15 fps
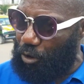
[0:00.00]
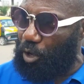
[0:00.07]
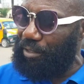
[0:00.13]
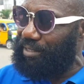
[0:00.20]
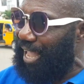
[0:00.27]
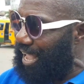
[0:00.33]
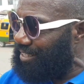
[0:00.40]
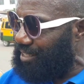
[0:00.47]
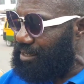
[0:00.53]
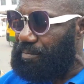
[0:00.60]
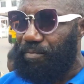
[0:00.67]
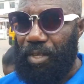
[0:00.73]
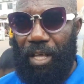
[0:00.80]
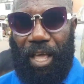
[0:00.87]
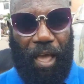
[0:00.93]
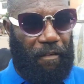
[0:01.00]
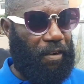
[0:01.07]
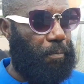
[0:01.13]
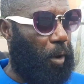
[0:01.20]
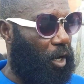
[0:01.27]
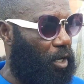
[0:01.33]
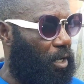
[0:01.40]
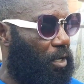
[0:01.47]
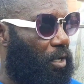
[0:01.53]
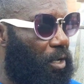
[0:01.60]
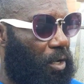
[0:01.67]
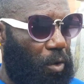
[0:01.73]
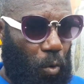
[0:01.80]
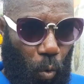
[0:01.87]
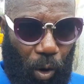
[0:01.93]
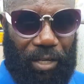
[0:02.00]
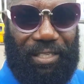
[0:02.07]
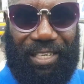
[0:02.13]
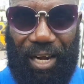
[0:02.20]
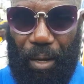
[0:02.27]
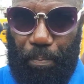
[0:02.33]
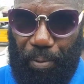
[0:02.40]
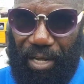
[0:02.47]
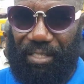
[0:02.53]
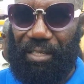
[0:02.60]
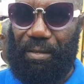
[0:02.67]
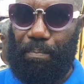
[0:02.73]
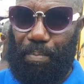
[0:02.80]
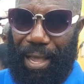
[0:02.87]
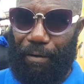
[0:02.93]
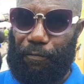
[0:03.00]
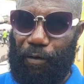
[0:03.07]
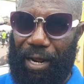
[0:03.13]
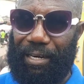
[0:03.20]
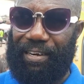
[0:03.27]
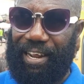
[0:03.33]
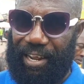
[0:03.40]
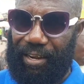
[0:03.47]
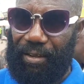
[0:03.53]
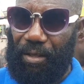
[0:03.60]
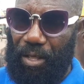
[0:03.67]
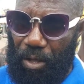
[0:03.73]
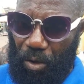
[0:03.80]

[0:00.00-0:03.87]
Then on 30, everybody will celebrate Biafran Day.